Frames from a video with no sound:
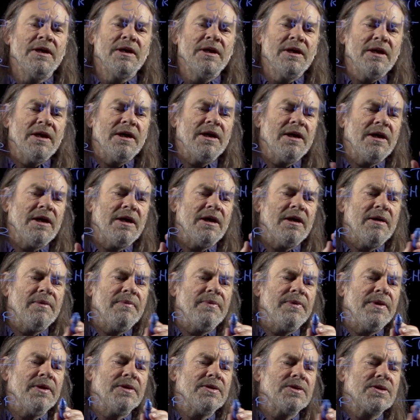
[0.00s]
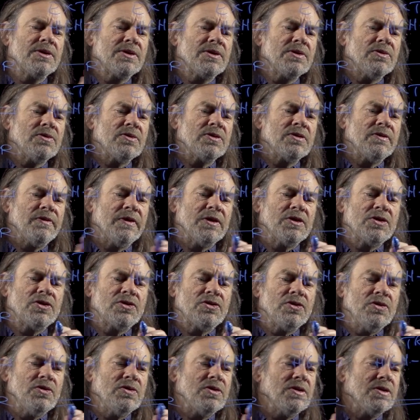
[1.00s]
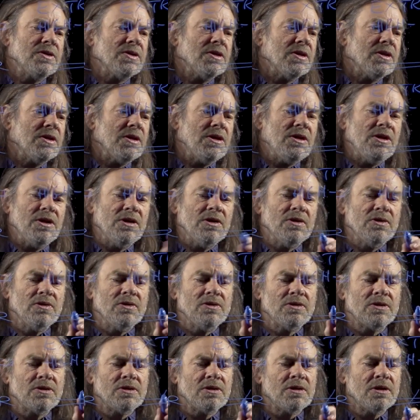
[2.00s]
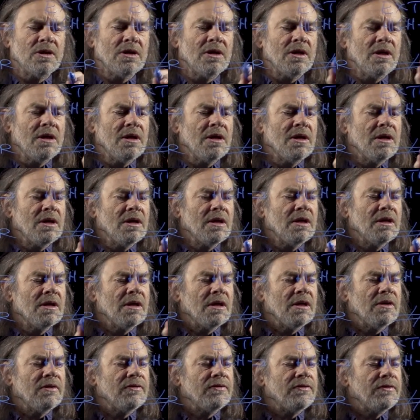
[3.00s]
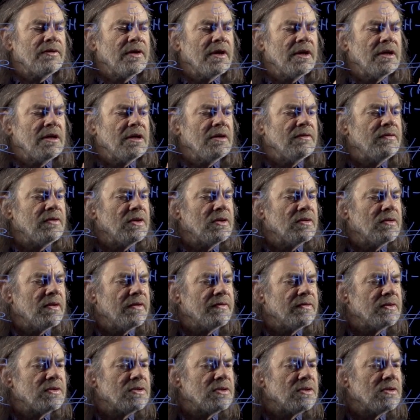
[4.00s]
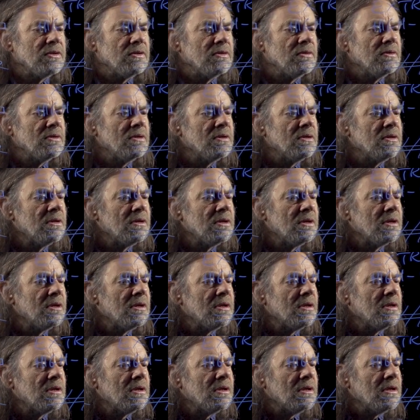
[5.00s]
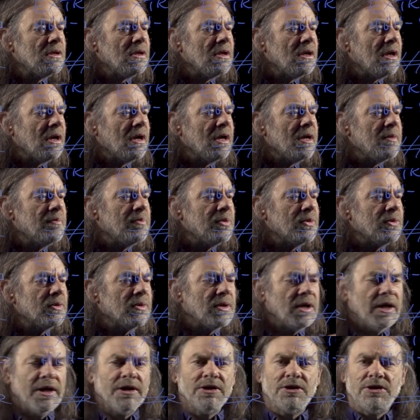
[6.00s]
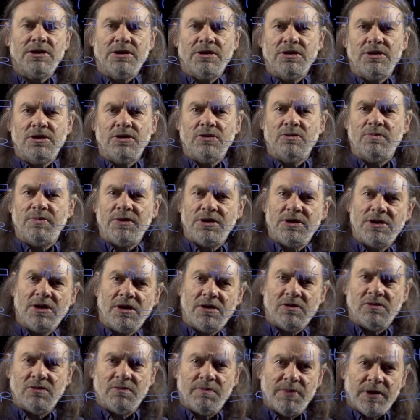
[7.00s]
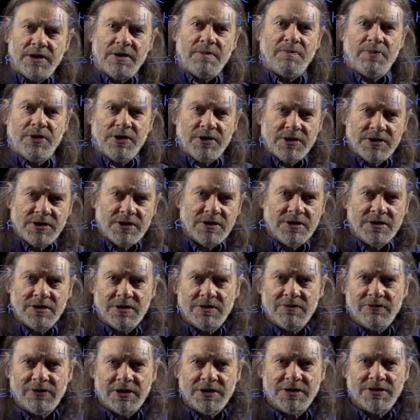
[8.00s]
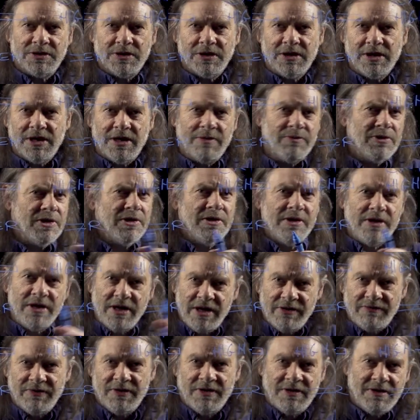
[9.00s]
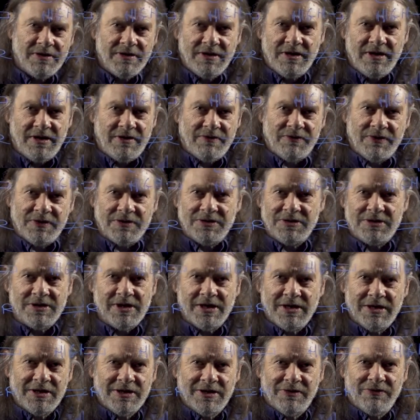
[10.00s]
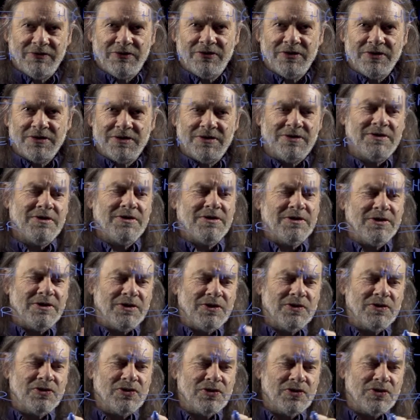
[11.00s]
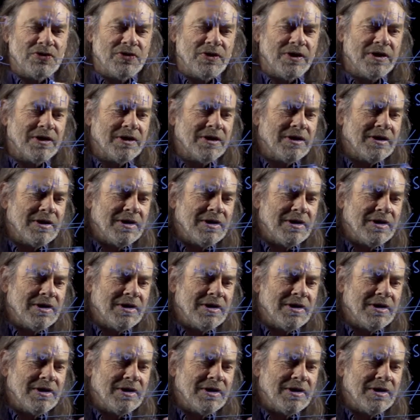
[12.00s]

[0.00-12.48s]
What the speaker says: The sorts of extruders that are used. If any of you ever do light board lectures, you'll be told by the person that runs the camera, never stand in front of the thing you're drawing.